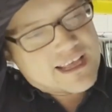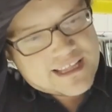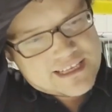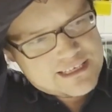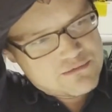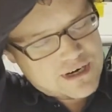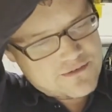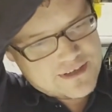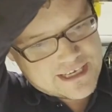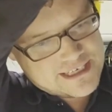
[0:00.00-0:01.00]
they did
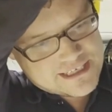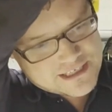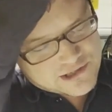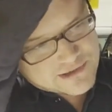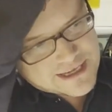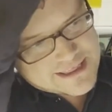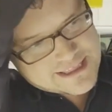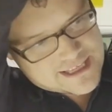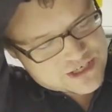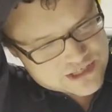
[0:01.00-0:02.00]
whatever they did to it. I think
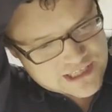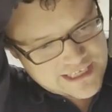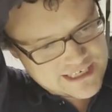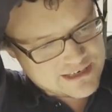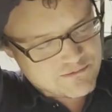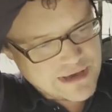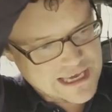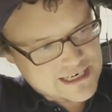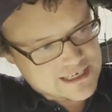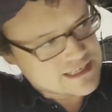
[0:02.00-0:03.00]
they just cleaned it and
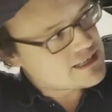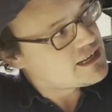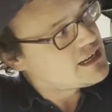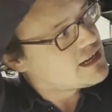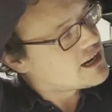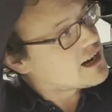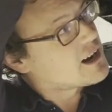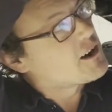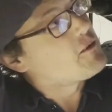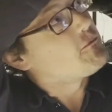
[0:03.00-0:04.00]
painted it.
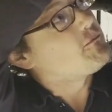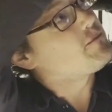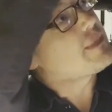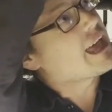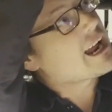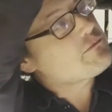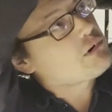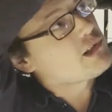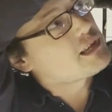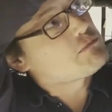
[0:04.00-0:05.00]
And I
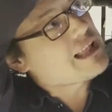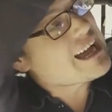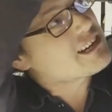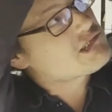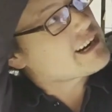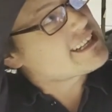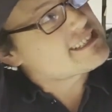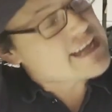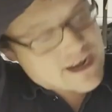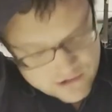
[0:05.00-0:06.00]
pulled the block
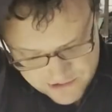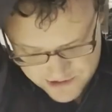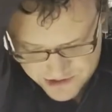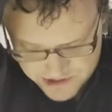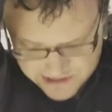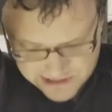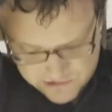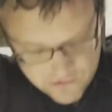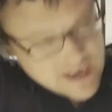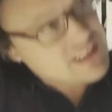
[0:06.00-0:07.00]
drains out just a little while